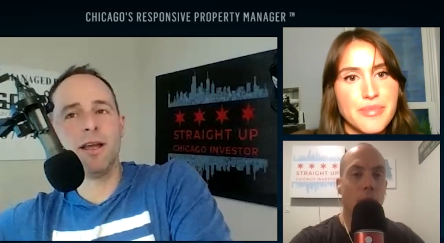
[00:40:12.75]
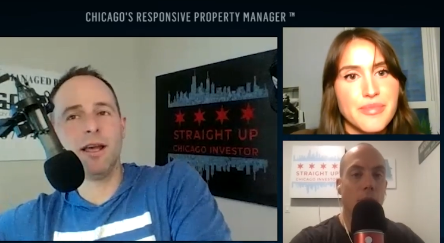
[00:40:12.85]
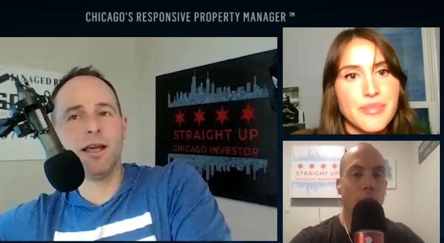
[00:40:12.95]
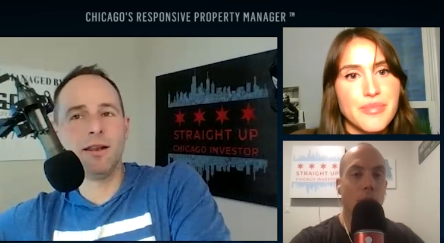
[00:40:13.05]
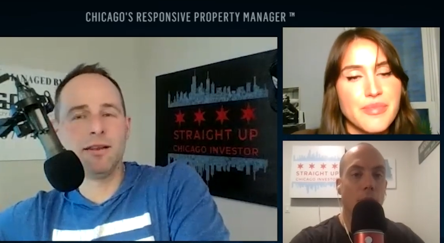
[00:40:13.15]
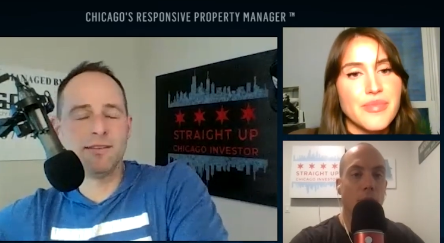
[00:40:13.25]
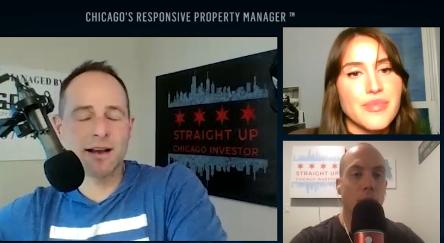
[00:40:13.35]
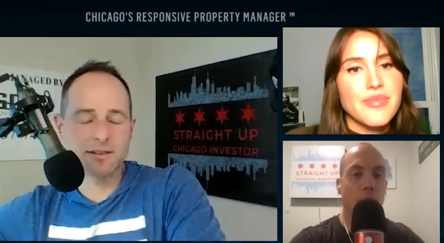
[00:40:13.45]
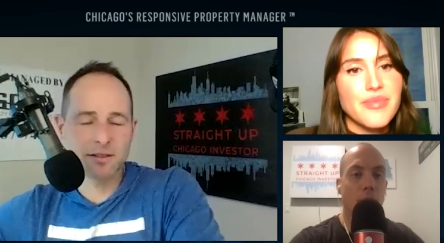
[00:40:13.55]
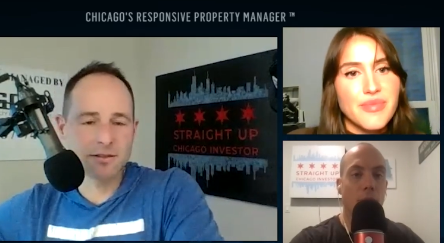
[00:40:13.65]
Speaker 1: in
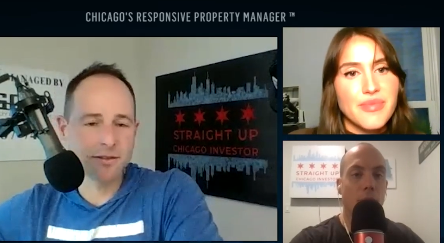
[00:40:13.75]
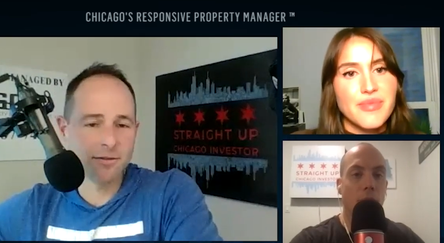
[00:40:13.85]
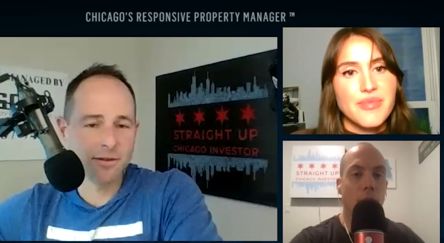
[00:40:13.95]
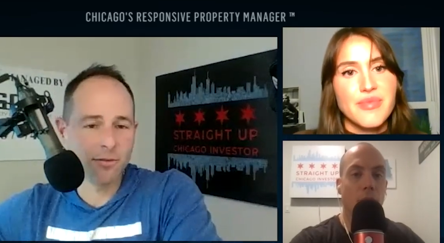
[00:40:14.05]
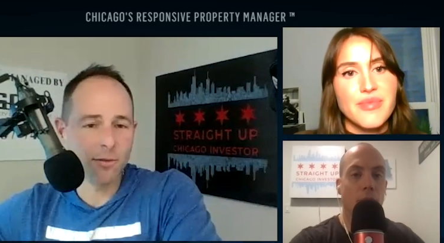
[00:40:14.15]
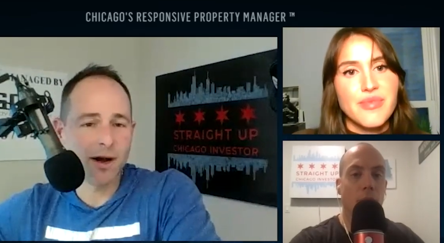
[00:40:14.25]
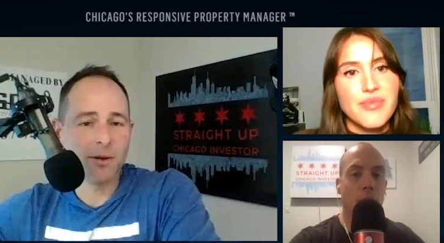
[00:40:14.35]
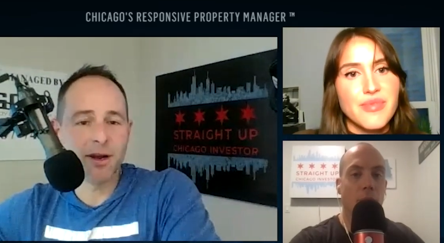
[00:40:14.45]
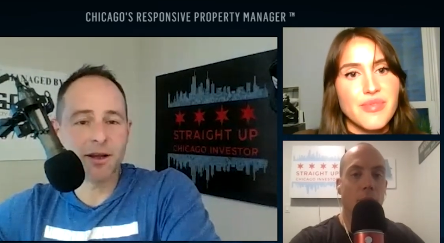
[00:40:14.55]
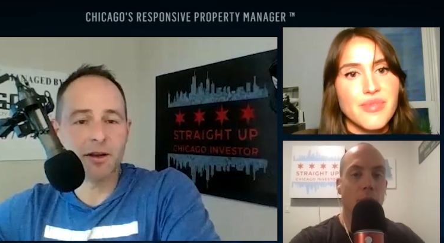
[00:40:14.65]
Texas. If, if you want,
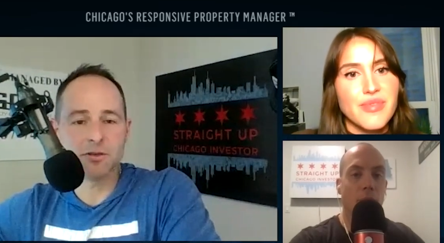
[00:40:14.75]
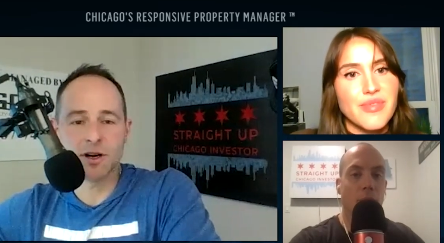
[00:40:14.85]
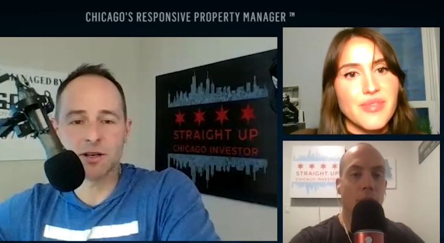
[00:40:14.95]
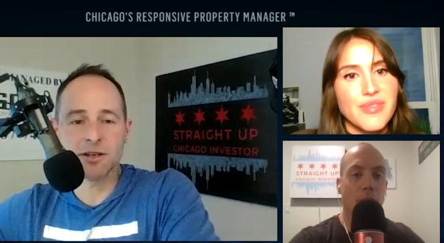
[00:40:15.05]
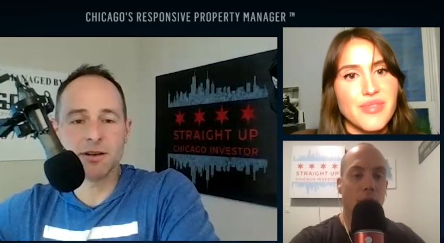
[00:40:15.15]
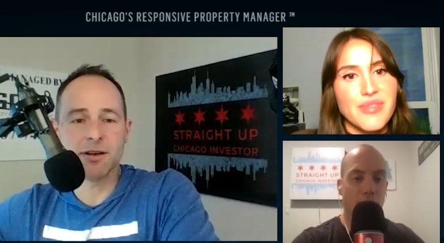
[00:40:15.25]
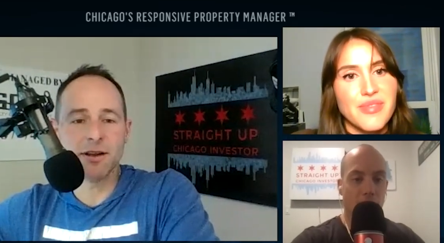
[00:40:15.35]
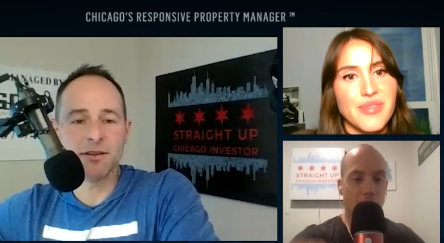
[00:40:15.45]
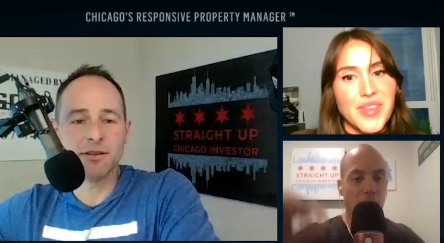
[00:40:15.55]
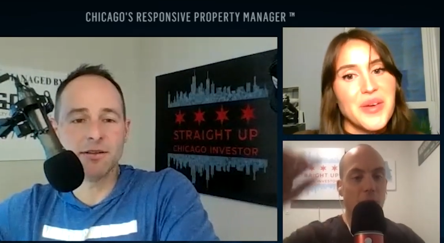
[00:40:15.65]
I'll make an introduction.
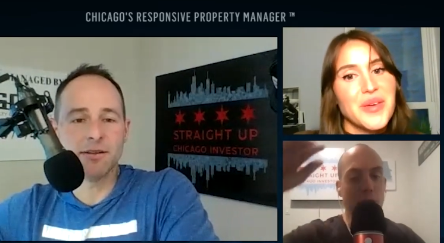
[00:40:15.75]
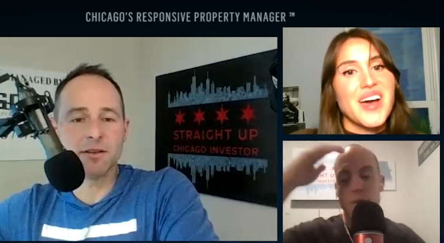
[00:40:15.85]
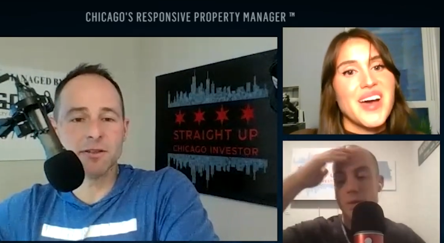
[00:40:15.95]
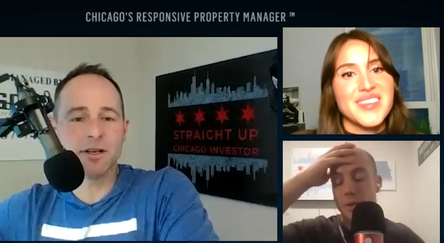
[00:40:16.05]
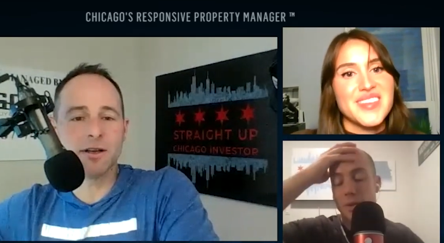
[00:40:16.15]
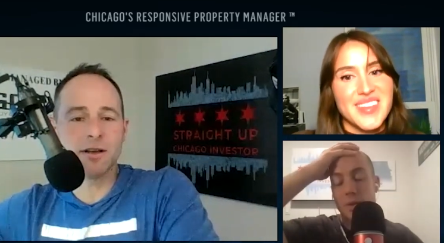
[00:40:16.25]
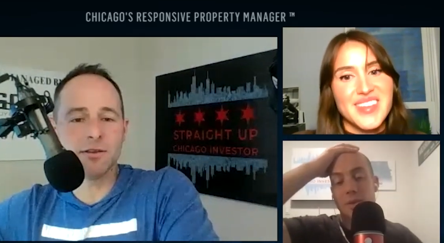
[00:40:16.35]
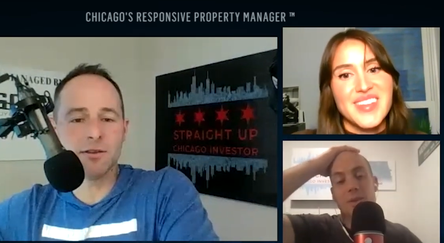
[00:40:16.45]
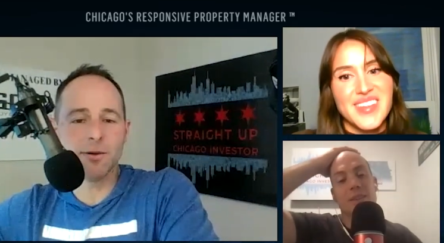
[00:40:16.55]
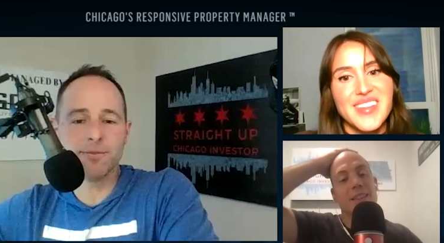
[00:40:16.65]
And he, oh yeah.
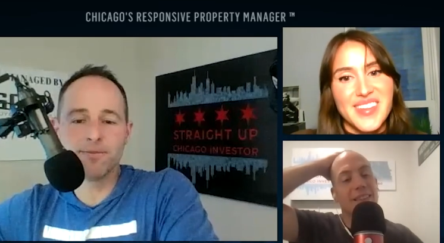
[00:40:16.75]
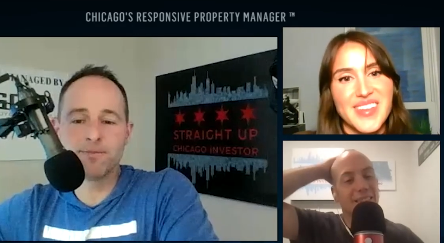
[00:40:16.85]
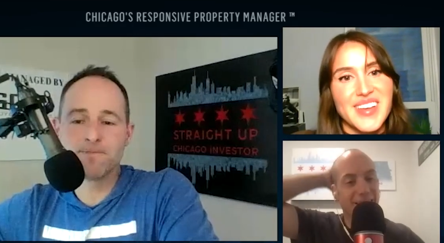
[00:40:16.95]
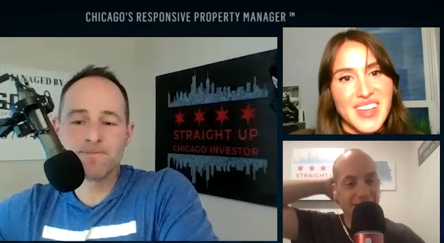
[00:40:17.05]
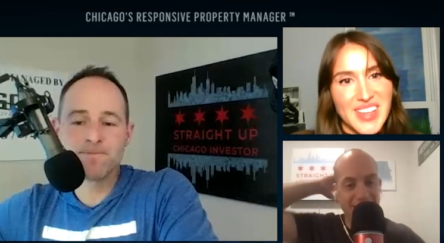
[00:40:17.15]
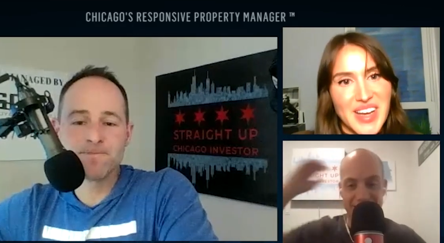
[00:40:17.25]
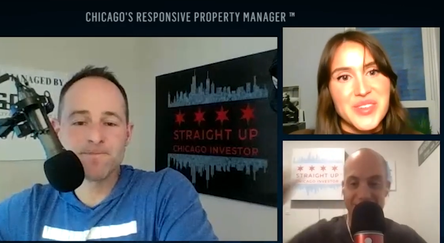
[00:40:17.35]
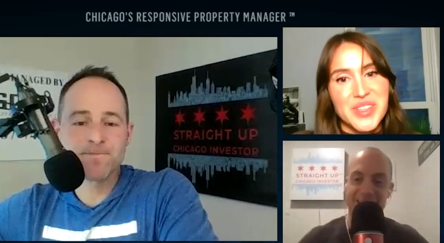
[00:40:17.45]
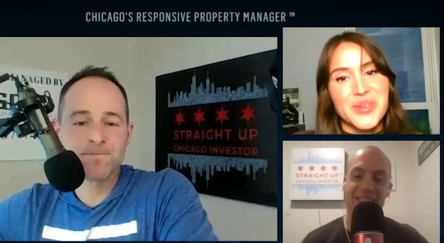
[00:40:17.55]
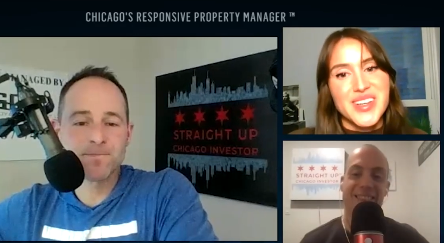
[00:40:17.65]
So
Speaker 2: I
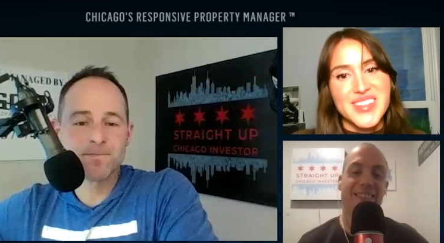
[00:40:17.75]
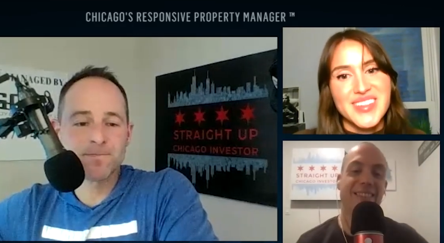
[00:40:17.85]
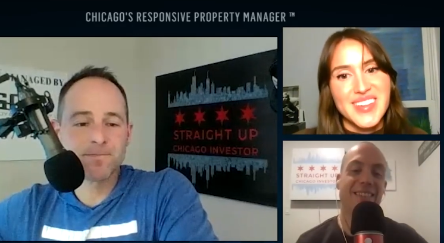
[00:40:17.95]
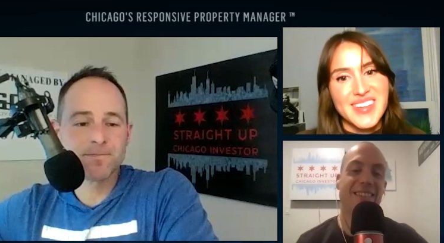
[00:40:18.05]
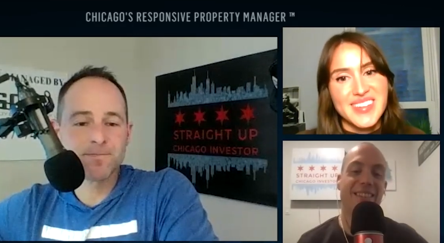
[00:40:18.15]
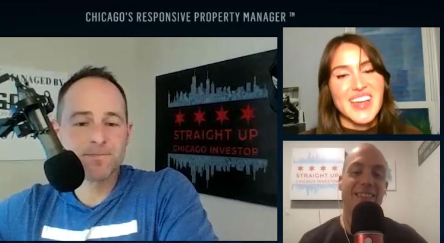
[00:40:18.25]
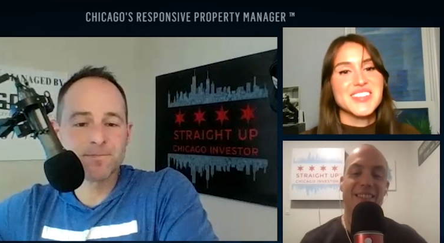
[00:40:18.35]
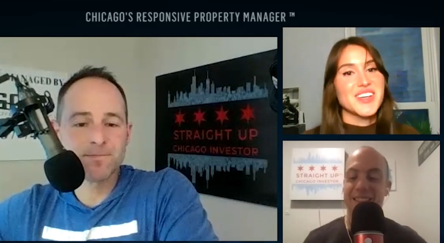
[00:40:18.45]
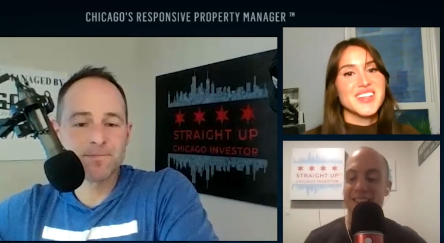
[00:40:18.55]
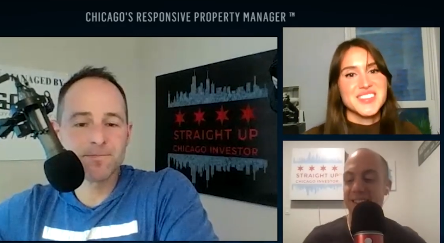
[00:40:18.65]
really would. That
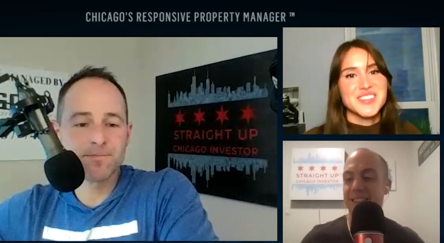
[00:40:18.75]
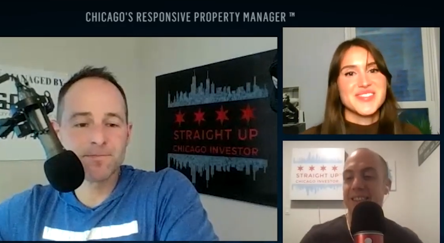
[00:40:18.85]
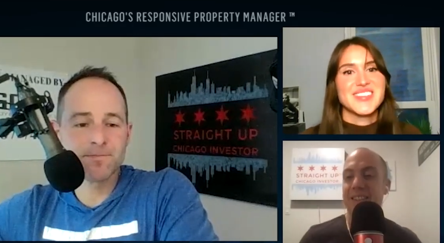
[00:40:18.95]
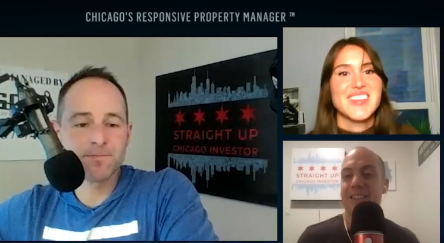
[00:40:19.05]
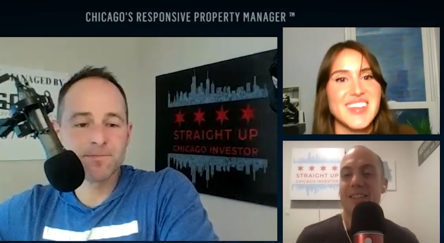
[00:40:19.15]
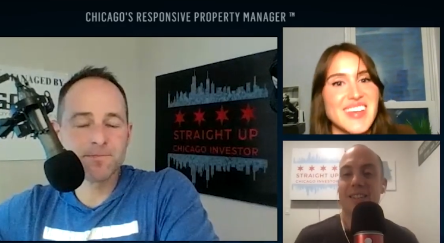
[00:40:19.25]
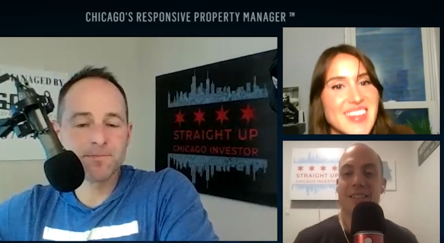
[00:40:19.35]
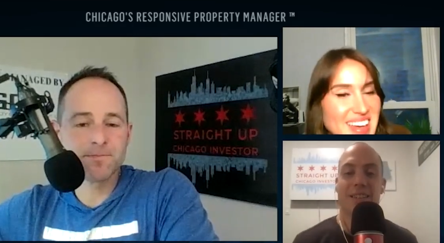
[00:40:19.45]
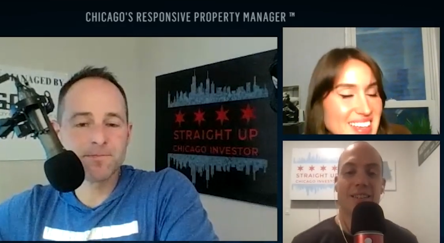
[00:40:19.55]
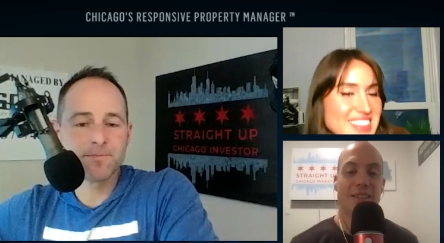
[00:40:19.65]
is awesome.
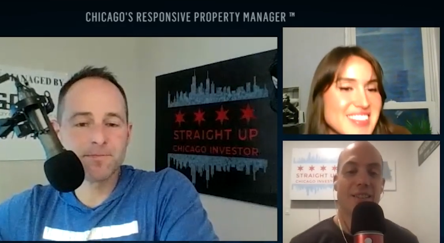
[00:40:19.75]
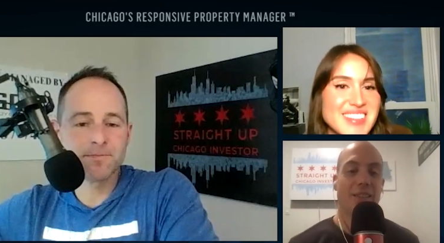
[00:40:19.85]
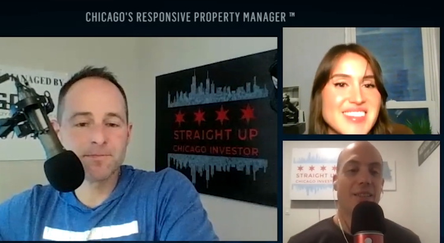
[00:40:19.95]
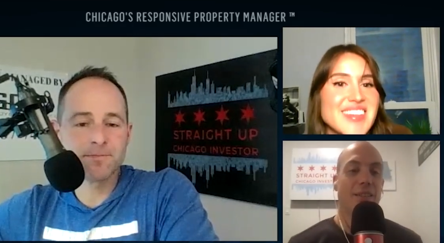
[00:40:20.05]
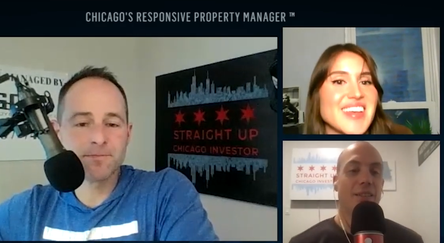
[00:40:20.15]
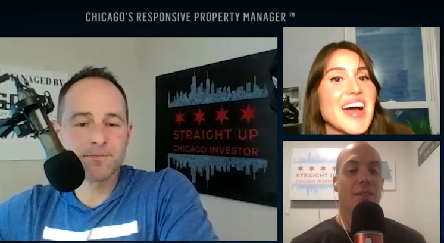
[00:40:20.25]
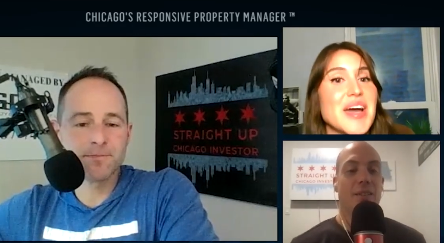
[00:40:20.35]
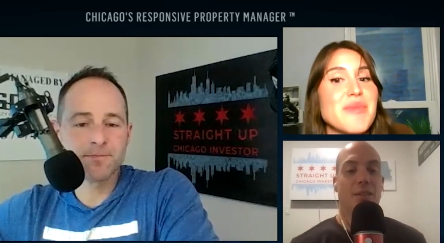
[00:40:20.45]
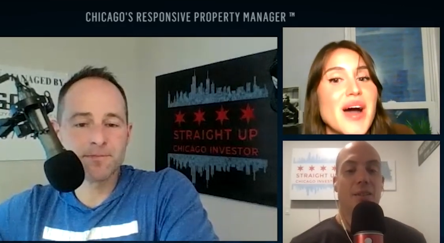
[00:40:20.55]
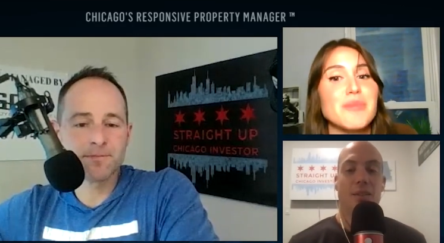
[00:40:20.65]
Yes.
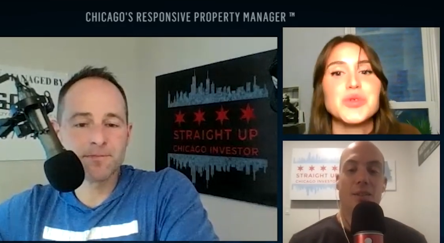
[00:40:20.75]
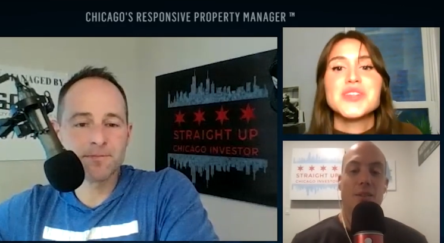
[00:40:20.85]
I'm I'm